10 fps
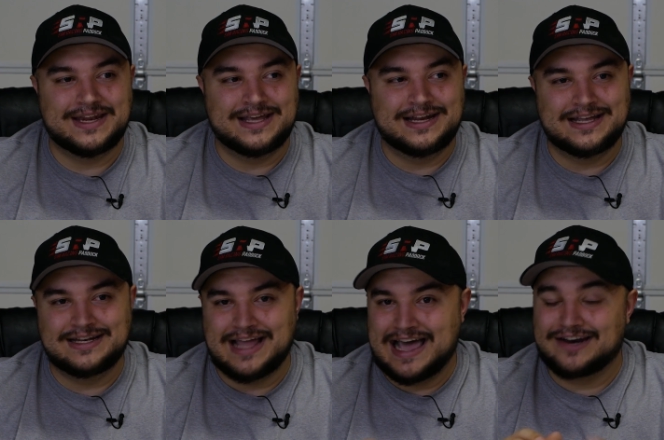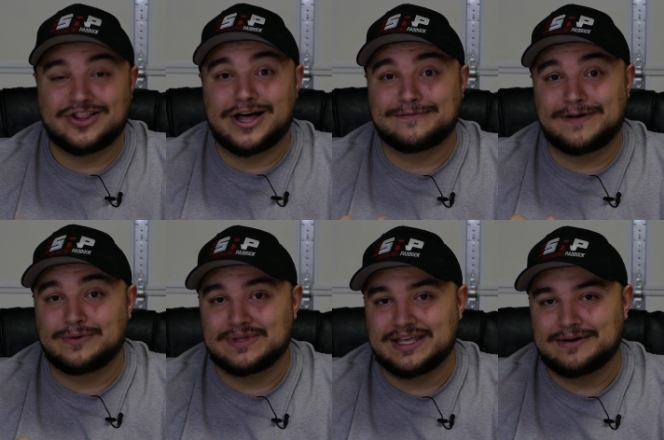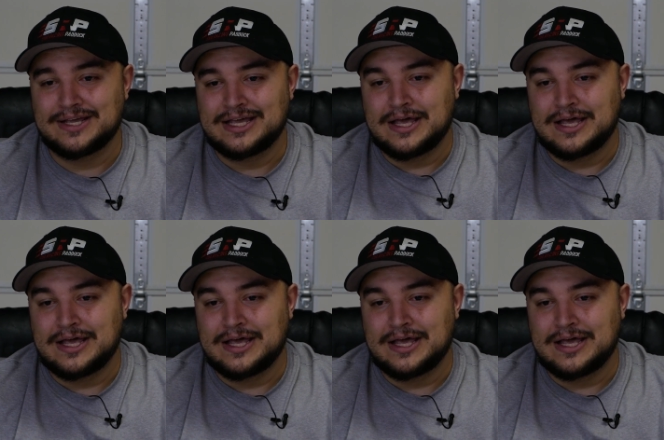in it and had a lot of fun with it.